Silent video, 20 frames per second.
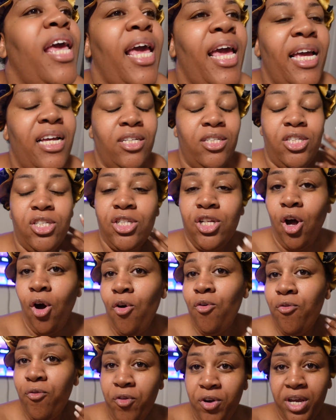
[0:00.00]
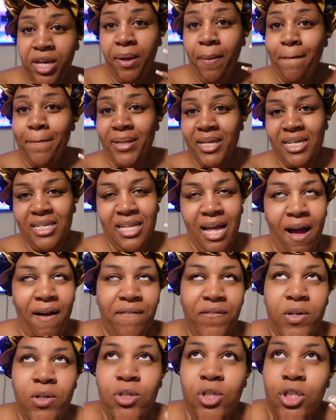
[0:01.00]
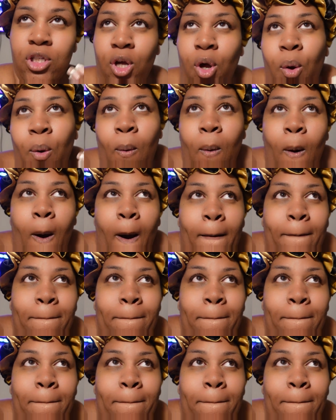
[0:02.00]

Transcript: and so freaking blessed. I feel so